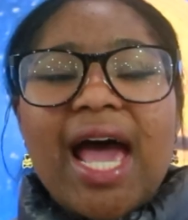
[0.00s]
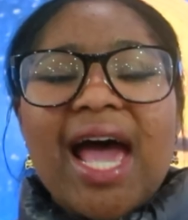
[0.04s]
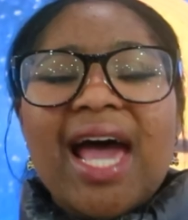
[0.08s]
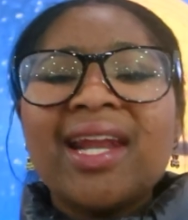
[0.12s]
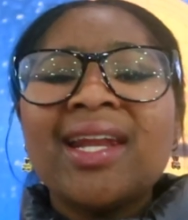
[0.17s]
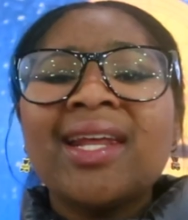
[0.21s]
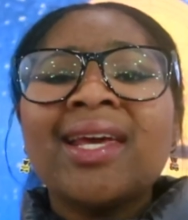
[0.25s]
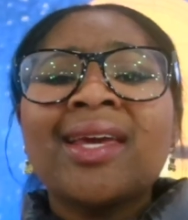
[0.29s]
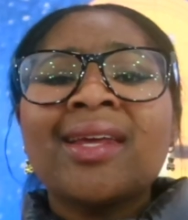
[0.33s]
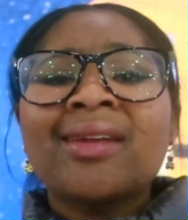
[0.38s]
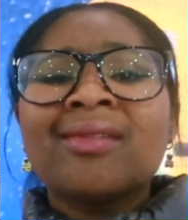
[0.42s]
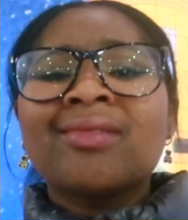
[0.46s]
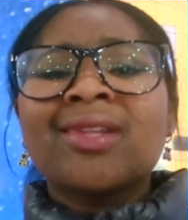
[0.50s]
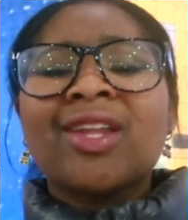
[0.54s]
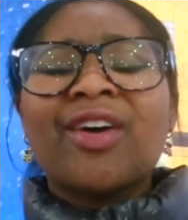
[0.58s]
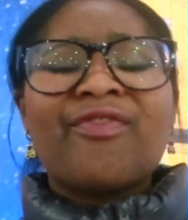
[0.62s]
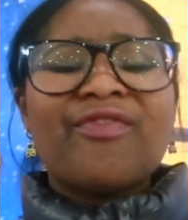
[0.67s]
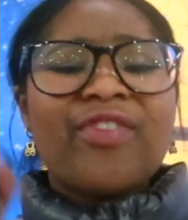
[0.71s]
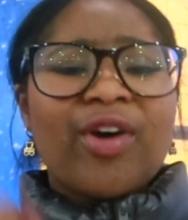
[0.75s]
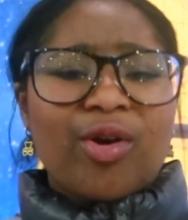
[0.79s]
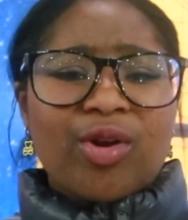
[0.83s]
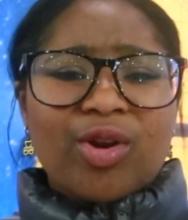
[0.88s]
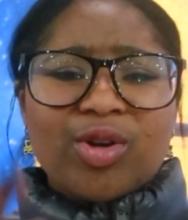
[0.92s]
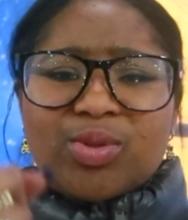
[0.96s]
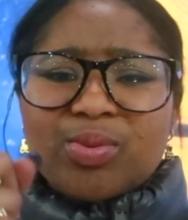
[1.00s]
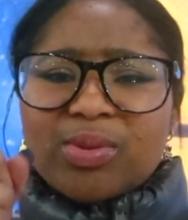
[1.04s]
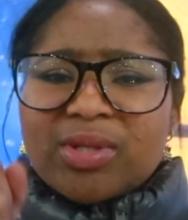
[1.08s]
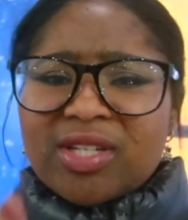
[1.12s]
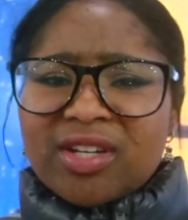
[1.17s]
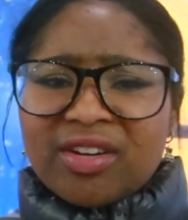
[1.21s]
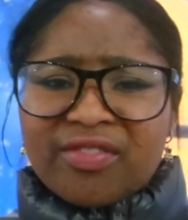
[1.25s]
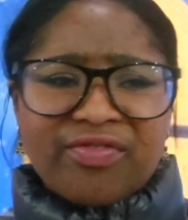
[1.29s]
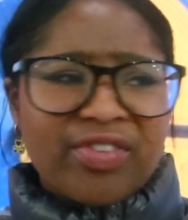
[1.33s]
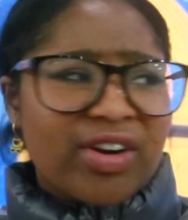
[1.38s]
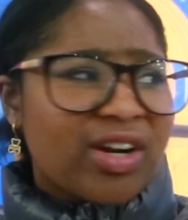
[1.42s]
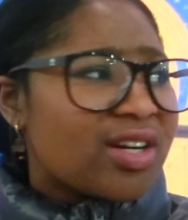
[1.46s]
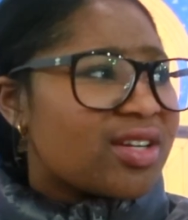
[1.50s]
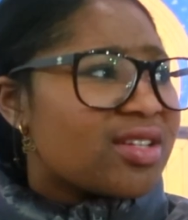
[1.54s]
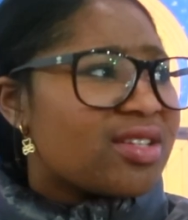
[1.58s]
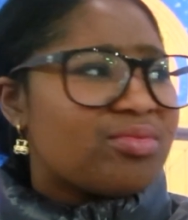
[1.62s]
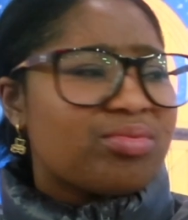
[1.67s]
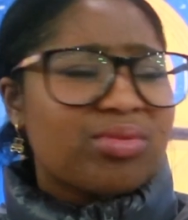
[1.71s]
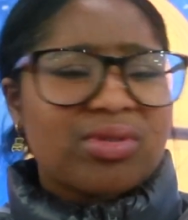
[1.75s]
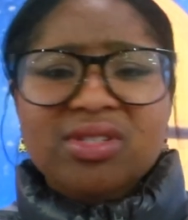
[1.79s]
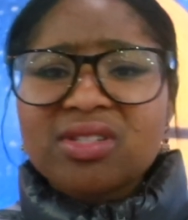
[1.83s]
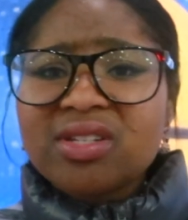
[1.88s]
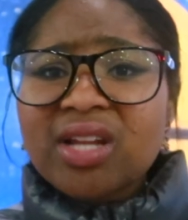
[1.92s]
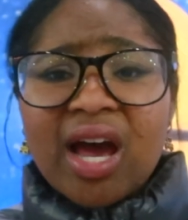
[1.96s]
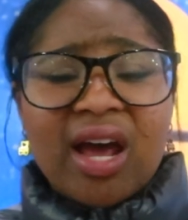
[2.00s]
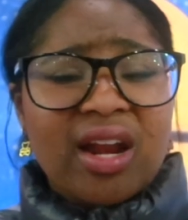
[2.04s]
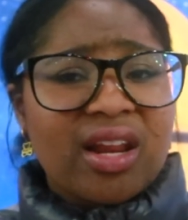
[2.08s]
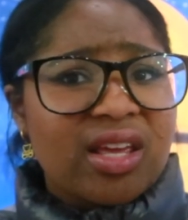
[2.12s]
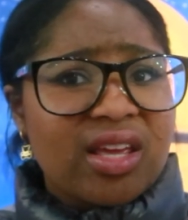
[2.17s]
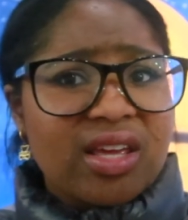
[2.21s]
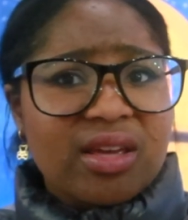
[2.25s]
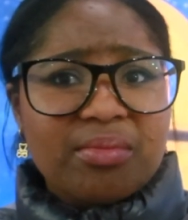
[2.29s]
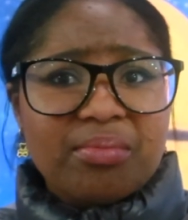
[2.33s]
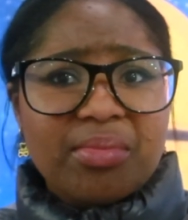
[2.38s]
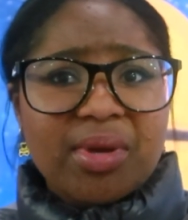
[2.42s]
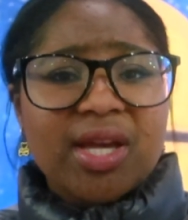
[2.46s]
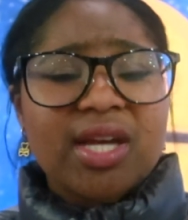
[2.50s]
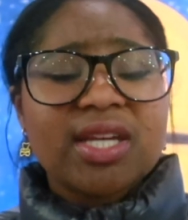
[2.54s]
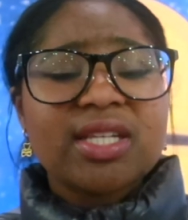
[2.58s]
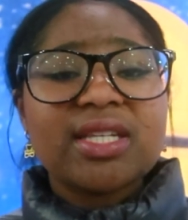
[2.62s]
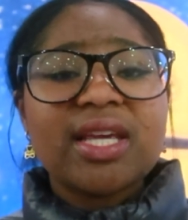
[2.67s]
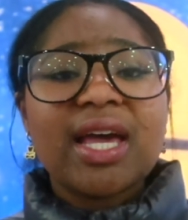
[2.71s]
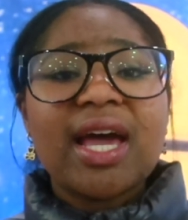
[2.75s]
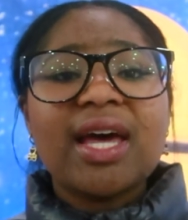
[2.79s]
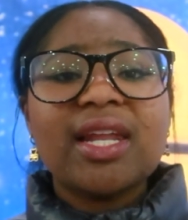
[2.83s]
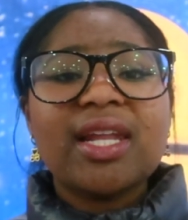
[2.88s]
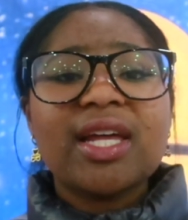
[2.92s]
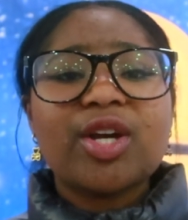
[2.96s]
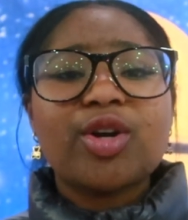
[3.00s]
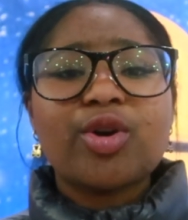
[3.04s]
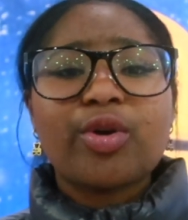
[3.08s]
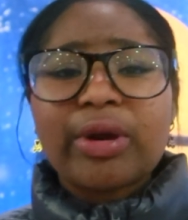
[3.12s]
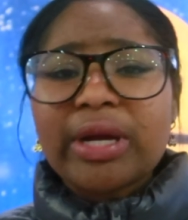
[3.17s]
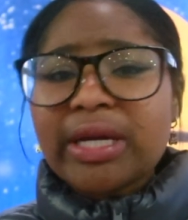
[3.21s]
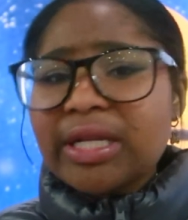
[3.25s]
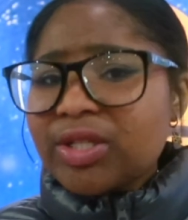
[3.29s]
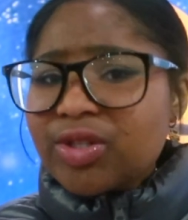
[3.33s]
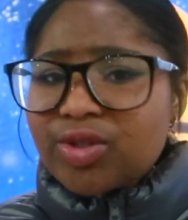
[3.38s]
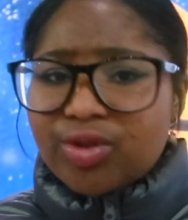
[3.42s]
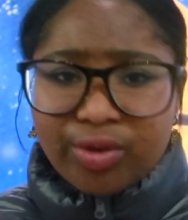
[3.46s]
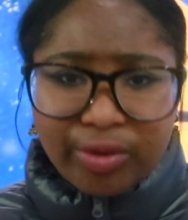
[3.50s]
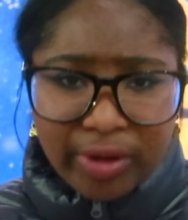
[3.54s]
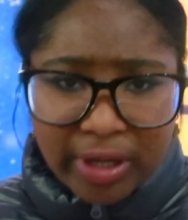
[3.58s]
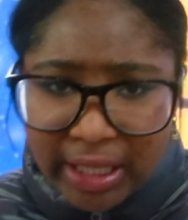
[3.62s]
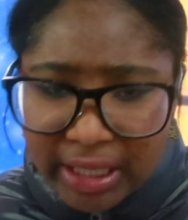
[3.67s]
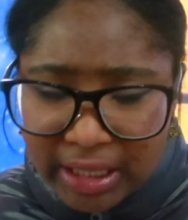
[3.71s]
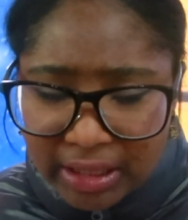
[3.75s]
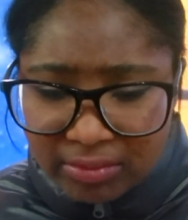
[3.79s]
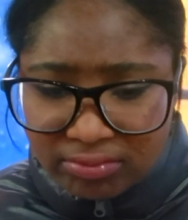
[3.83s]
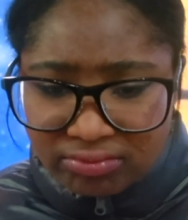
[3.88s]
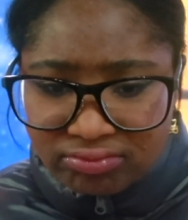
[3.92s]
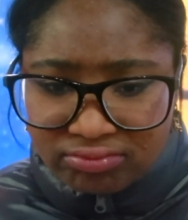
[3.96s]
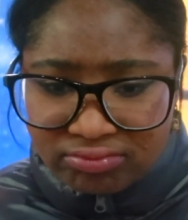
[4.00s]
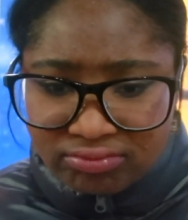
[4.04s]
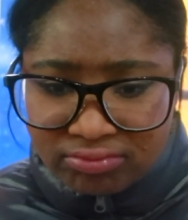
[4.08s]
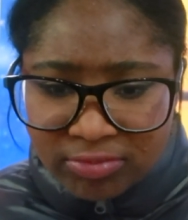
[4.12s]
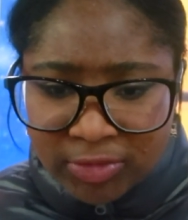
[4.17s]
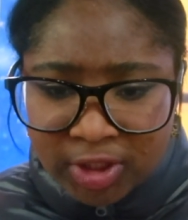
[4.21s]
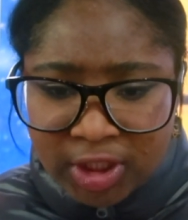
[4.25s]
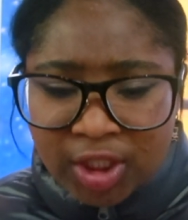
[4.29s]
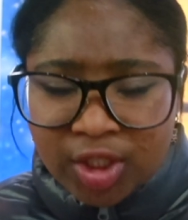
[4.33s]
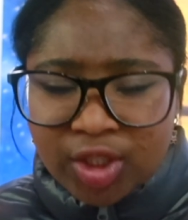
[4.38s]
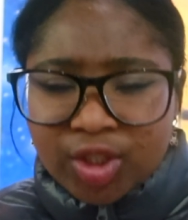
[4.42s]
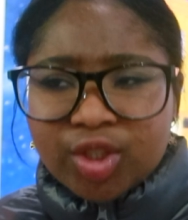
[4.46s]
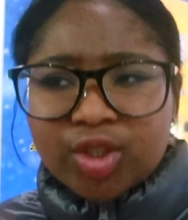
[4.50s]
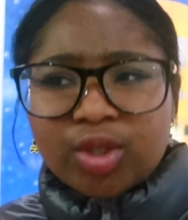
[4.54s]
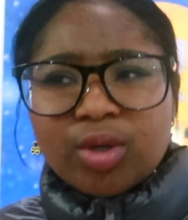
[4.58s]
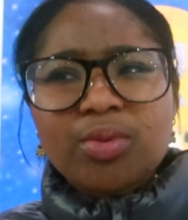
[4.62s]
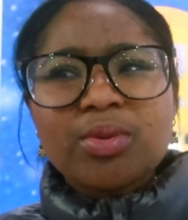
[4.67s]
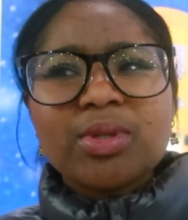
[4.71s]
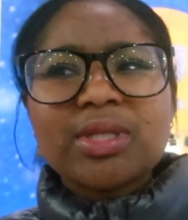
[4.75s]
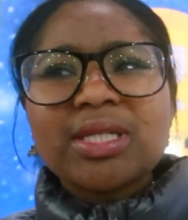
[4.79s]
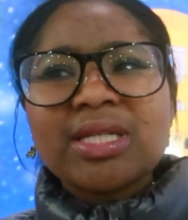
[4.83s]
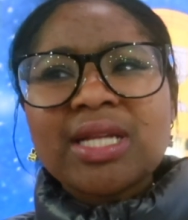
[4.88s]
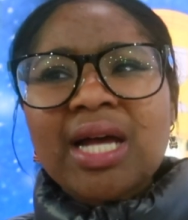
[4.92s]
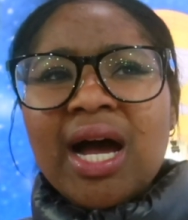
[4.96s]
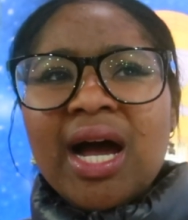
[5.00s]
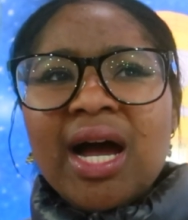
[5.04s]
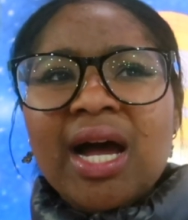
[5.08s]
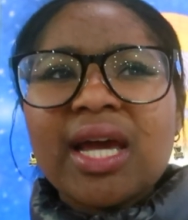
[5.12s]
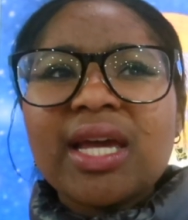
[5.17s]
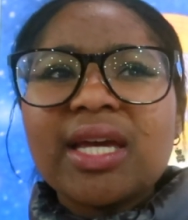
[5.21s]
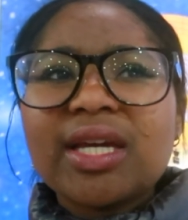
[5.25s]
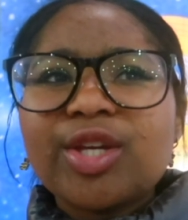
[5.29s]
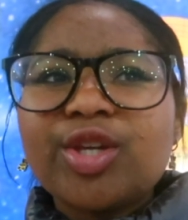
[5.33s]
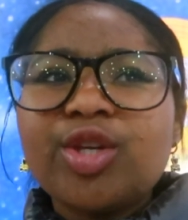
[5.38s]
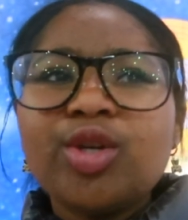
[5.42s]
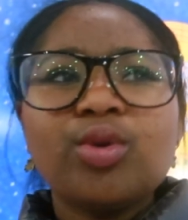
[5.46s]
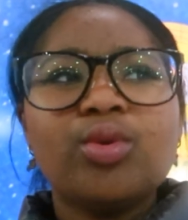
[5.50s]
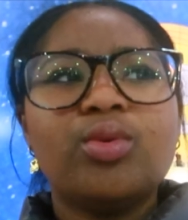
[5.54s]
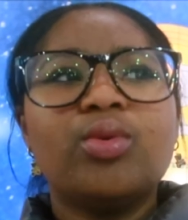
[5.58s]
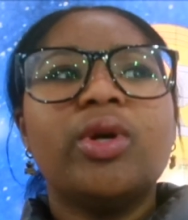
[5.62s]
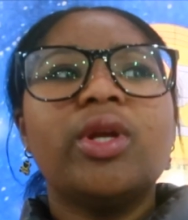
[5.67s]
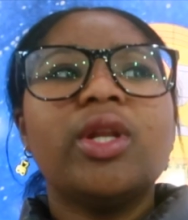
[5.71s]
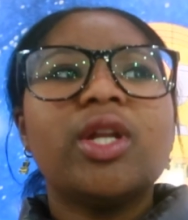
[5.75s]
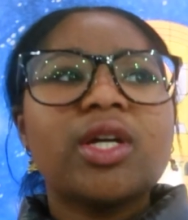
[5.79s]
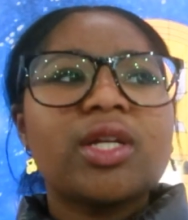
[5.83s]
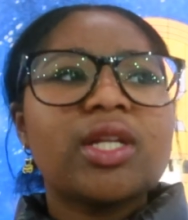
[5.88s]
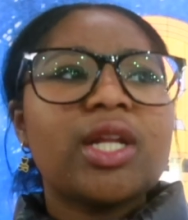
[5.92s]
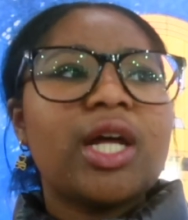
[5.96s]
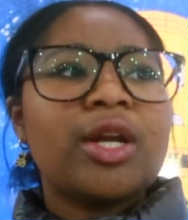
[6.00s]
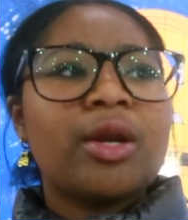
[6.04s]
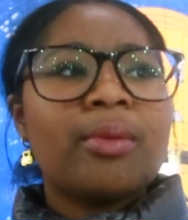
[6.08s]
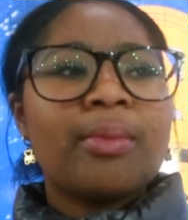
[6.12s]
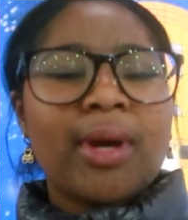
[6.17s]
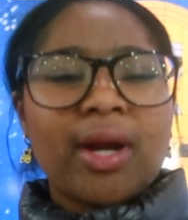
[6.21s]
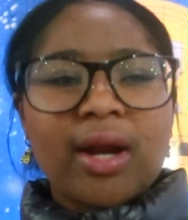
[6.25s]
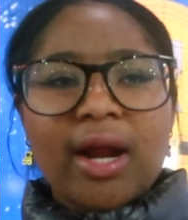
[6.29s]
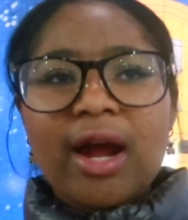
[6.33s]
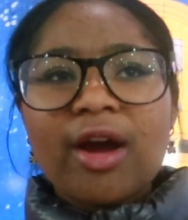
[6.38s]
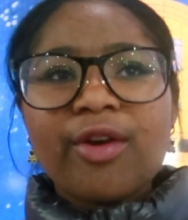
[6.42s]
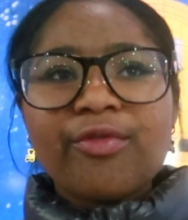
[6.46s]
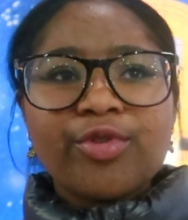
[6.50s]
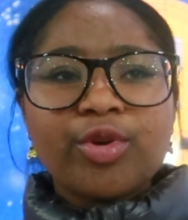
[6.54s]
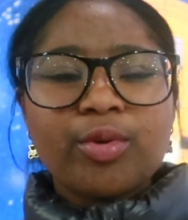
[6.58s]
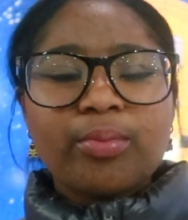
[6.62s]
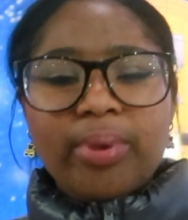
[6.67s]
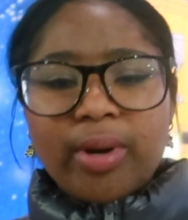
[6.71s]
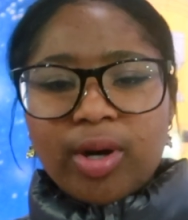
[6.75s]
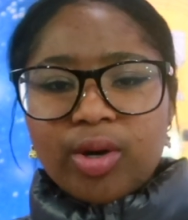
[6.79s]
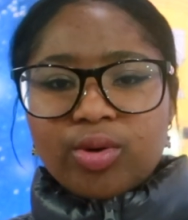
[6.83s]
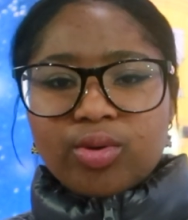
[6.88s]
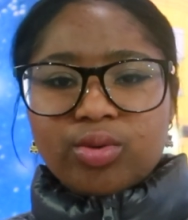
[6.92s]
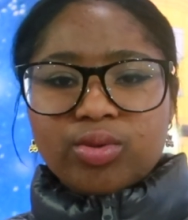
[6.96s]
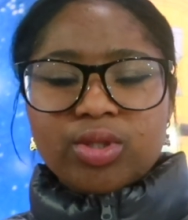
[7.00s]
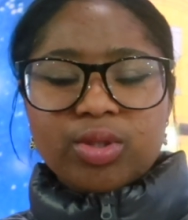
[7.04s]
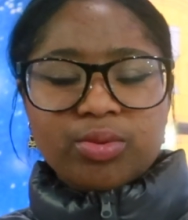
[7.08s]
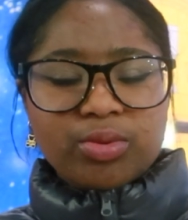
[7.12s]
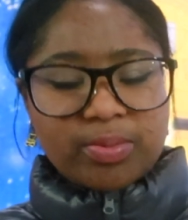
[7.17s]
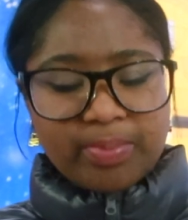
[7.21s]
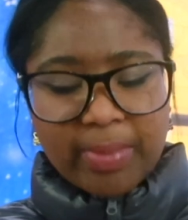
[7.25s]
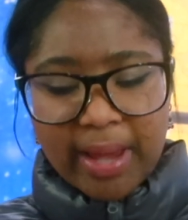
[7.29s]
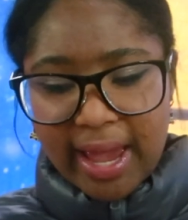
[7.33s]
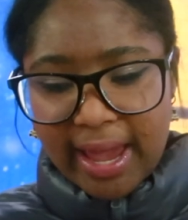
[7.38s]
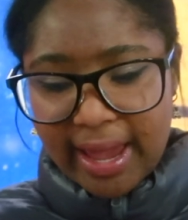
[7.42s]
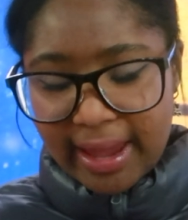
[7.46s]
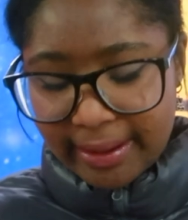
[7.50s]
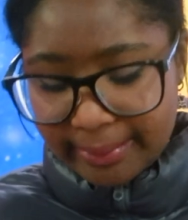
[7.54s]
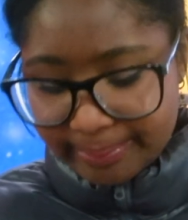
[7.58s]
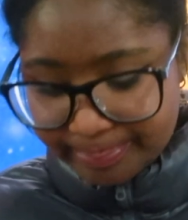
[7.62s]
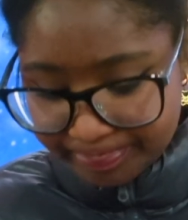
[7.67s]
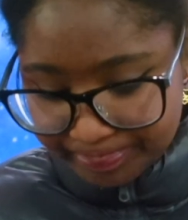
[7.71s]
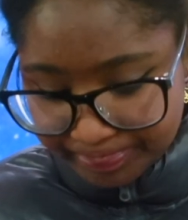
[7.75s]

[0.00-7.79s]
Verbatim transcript: And then the photos we took first was not it because they had like green screen, so it was not cute. It looked like no matter how you posed, it was bad.